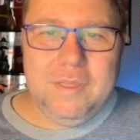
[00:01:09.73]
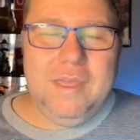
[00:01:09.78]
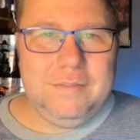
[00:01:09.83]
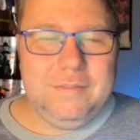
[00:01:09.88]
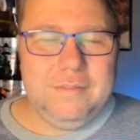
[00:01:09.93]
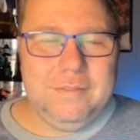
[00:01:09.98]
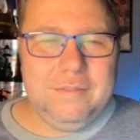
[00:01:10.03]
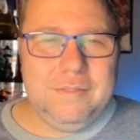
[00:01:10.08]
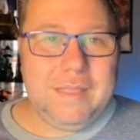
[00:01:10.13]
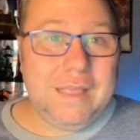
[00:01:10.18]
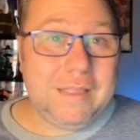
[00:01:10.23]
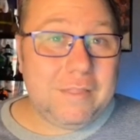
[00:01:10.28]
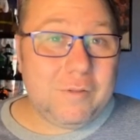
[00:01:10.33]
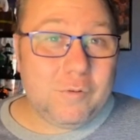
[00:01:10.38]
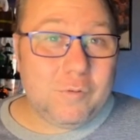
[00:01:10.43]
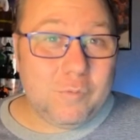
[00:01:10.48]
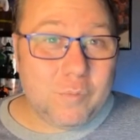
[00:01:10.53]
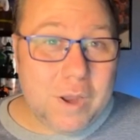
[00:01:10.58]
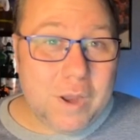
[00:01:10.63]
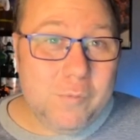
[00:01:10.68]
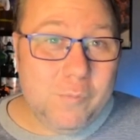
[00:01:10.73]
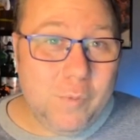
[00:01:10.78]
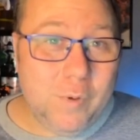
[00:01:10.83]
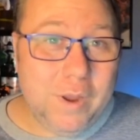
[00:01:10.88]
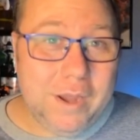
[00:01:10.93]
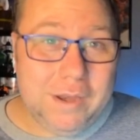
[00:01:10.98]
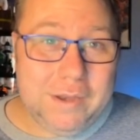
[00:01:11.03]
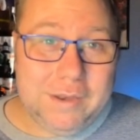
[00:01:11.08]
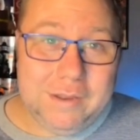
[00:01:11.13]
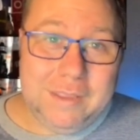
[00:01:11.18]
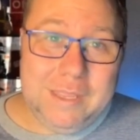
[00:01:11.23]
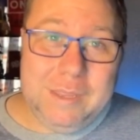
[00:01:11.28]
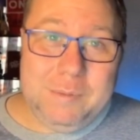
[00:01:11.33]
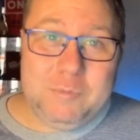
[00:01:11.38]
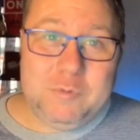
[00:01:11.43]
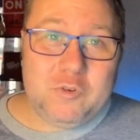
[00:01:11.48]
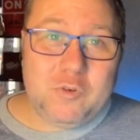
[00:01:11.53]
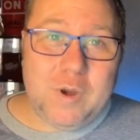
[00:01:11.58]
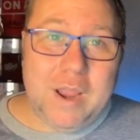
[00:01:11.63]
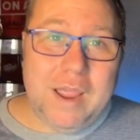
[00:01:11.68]
That's a great way to keep
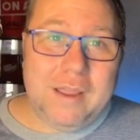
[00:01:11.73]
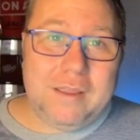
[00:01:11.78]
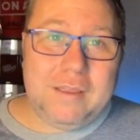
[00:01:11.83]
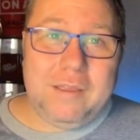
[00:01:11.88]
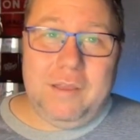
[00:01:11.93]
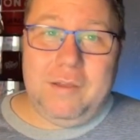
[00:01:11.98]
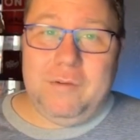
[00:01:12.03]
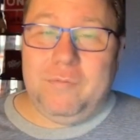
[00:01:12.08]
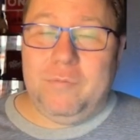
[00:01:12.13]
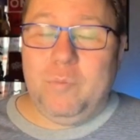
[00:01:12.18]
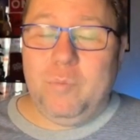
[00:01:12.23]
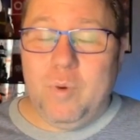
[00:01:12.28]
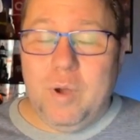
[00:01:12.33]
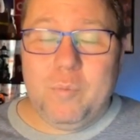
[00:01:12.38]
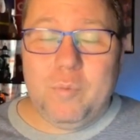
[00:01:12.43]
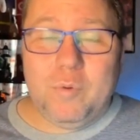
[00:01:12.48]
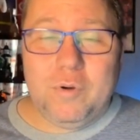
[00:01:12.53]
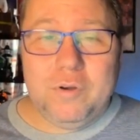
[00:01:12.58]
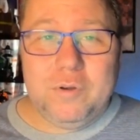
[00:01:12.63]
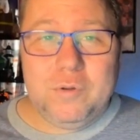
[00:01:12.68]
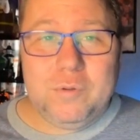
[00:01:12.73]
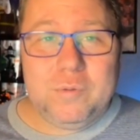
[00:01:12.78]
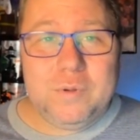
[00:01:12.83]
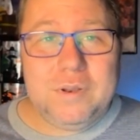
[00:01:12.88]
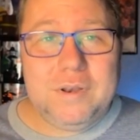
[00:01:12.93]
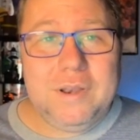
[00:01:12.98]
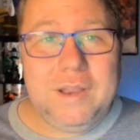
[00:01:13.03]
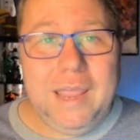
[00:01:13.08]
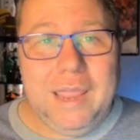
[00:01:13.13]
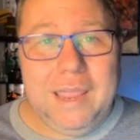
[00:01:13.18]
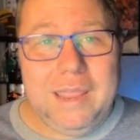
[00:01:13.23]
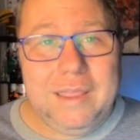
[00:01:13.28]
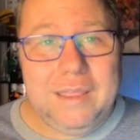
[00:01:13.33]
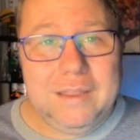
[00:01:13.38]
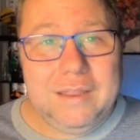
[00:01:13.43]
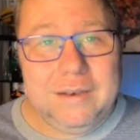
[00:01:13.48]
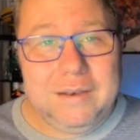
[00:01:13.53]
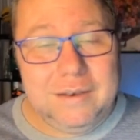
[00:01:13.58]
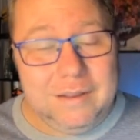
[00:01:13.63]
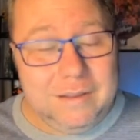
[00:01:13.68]
track of what we're doing
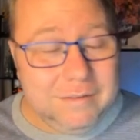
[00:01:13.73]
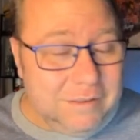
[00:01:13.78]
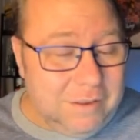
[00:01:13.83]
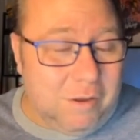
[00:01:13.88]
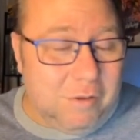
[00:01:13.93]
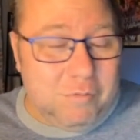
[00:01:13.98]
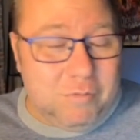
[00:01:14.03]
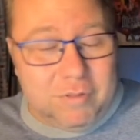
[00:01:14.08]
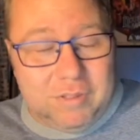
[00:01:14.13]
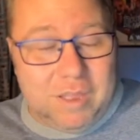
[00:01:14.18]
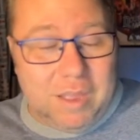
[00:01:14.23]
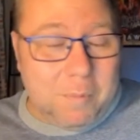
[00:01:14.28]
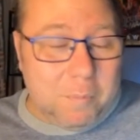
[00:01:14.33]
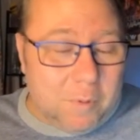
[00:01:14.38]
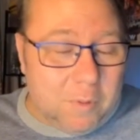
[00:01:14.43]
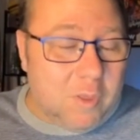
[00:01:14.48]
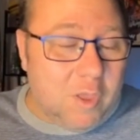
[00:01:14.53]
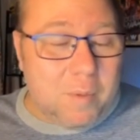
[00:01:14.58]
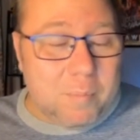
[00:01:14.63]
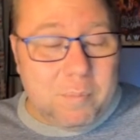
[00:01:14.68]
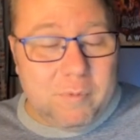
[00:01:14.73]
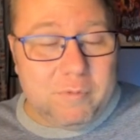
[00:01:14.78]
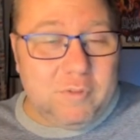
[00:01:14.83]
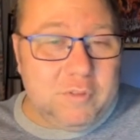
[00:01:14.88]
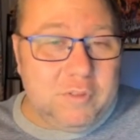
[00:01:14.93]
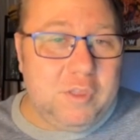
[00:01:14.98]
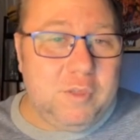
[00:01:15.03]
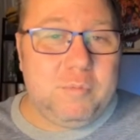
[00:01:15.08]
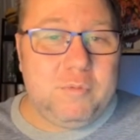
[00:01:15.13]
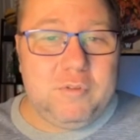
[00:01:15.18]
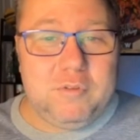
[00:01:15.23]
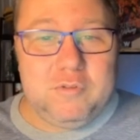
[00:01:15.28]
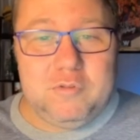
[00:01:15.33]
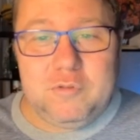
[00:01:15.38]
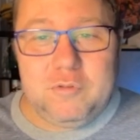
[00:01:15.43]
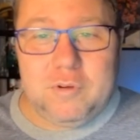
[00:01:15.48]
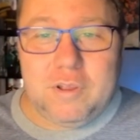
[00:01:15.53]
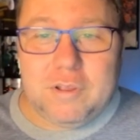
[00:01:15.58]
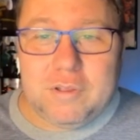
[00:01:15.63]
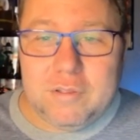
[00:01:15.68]
and, you know, stay up on top of the tips and
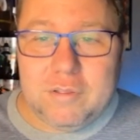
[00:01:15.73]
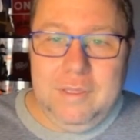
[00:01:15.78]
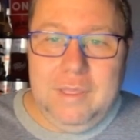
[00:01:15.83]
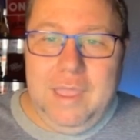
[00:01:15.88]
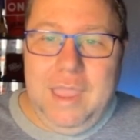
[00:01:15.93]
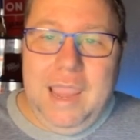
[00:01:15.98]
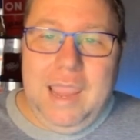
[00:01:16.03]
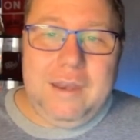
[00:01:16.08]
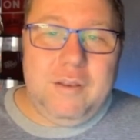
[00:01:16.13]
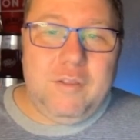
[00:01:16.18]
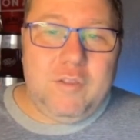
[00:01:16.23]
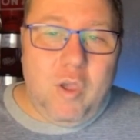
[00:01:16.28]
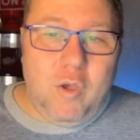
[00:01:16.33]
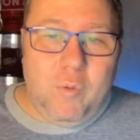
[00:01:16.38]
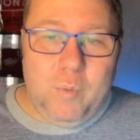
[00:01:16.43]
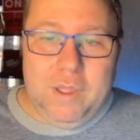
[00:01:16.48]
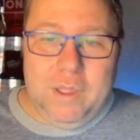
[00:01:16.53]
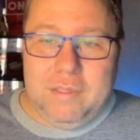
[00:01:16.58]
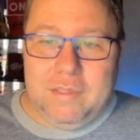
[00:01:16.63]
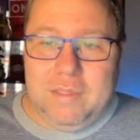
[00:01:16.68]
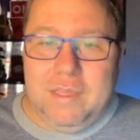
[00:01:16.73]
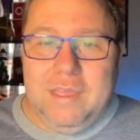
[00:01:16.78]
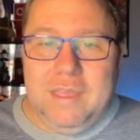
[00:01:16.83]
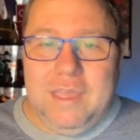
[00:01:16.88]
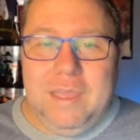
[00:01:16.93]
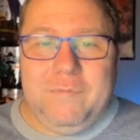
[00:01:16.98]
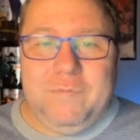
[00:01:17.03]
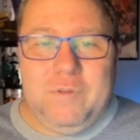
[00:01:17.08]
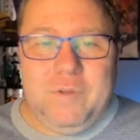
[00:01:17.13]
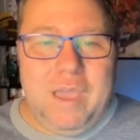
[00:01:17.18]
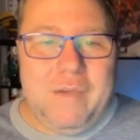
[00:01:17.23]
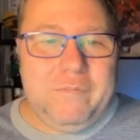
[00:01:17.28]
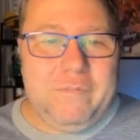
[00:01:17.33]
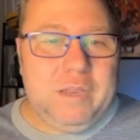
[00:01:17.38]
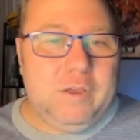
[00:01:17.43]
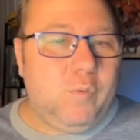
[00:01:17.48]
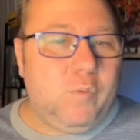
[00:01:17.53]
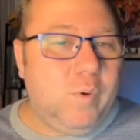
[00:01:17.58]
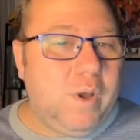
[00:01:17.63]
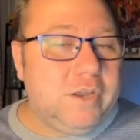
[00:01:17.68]
tricks. And as always, if you have any
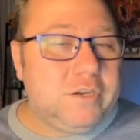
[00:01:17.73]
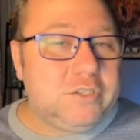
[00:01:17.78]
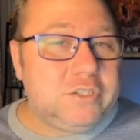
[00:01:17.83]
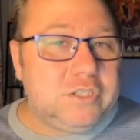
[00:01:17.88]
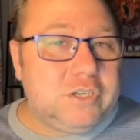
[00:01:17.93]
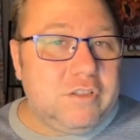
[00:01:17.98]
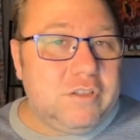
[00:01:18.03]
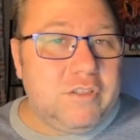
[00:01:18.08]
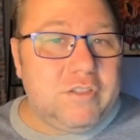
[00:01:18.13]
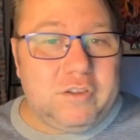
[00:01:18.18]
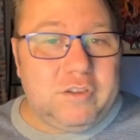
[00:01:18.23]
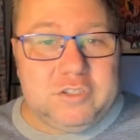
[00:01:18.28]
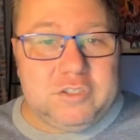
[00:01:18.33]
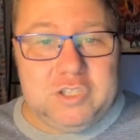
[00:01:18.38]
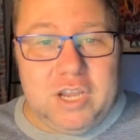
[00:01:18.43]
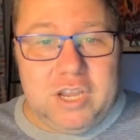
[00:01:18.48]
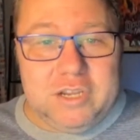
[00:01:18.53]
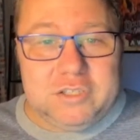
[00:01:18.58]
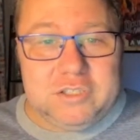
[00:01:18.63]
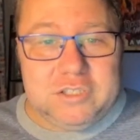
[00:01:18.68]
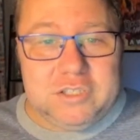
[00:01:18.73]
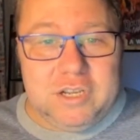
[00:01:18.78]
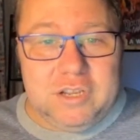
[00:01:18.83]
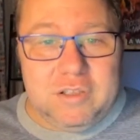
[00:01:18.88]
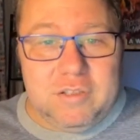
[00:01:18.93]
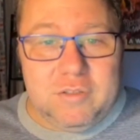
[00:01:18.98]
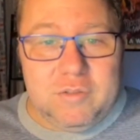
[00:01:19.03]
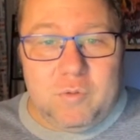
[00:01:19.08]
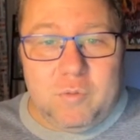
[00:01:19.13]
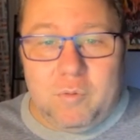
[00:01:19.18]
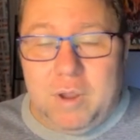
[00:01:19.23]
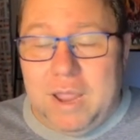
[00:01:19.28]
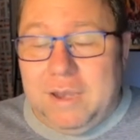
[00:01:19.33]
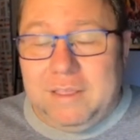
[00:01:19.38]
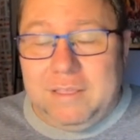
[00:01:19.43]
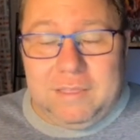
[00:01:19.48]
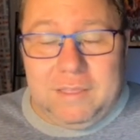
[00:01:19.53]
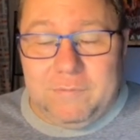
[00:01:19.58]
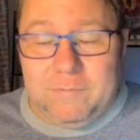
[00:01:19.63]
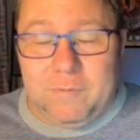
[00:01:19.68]
questions, suggestions, or
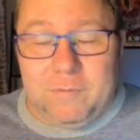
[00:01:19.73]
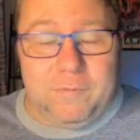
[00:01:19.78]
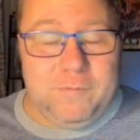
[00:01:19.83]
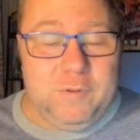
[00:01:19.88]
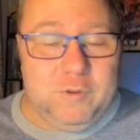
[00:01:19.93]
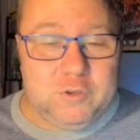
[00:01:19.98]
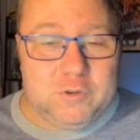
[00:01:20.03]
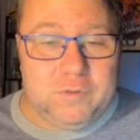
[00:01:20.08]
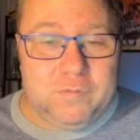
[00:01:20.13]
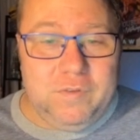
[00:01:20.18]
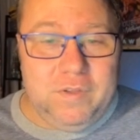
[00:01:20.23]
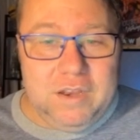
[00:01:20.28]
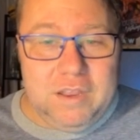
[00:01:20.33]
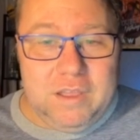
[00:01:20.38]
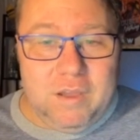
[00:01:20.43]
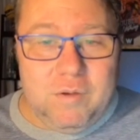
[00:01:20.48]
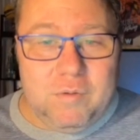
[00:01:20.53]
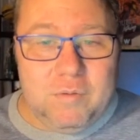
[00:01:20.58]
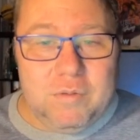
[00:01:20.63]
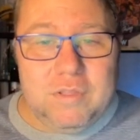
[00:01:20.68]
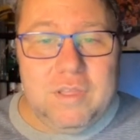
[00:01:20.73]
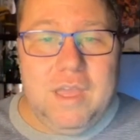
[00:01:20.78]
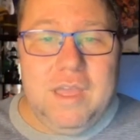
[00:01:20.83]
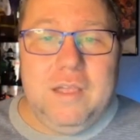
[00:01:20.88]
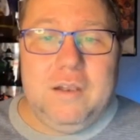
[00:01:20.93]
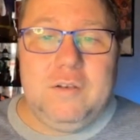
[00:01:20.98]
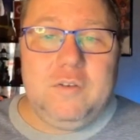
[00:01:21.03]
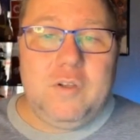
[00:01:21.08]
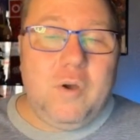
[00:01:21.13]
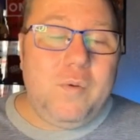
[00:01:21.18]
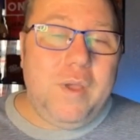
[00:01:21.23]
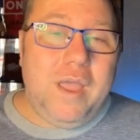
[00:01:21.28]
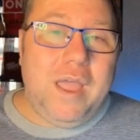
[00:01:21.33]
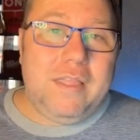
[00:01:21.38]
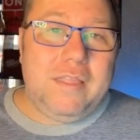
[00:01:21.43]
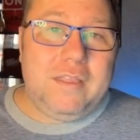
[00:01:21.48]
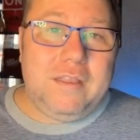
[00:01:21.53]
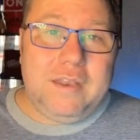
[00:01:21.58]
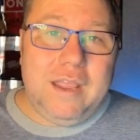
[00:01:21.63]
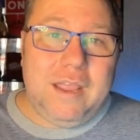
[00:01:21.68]
anything for future videos, don't
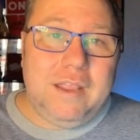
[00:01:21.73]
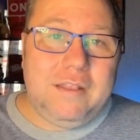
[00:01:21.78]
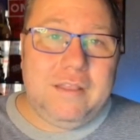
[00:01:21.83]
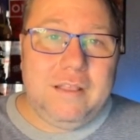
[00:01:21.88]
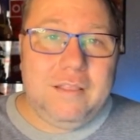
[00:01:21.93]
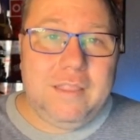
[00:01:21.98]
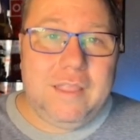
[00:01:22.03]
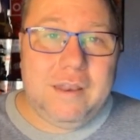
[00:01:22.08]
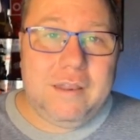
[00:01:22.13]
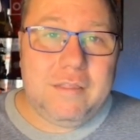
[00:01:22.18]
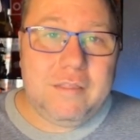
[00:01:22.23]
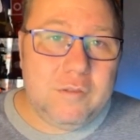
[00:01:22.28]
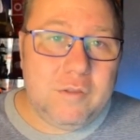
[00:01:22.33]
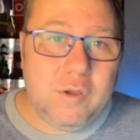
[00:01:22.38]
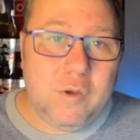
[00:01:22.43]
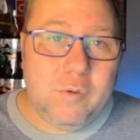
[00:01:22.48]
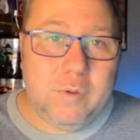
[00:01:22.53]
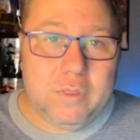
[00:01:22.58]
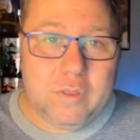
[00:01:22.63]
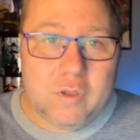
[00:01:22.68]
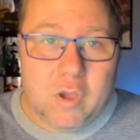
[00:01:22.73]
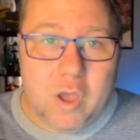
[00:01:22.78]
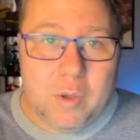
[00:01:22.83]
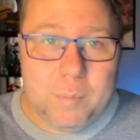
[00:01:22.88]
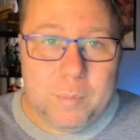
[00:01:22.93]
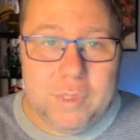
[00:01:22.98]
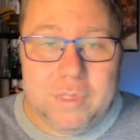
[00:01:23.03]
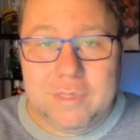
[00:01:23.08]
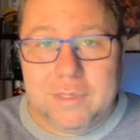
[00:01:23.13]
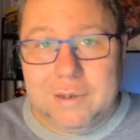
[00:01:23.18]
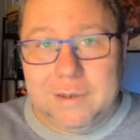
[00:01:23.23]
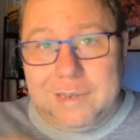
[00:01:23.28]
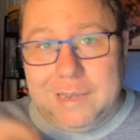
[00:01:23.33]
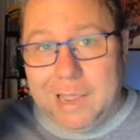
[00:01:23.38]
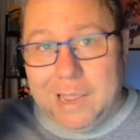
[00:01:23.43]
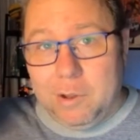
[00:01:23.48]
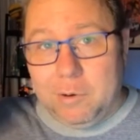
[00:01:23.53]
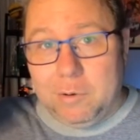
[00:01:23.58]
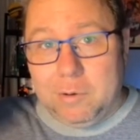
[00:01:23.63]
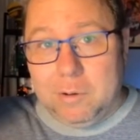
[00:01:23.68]
hesitate to let us know in the comments
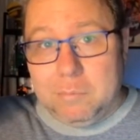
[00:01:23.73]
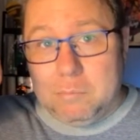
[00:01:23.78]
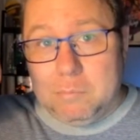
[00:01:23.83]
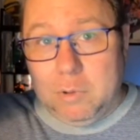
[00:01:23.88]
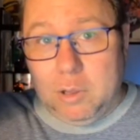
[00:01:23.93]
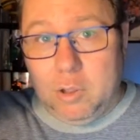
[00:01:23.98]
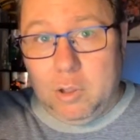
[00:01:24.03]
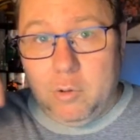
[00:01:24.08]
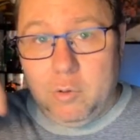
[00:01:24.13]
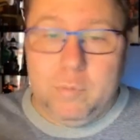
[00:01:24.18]
down below.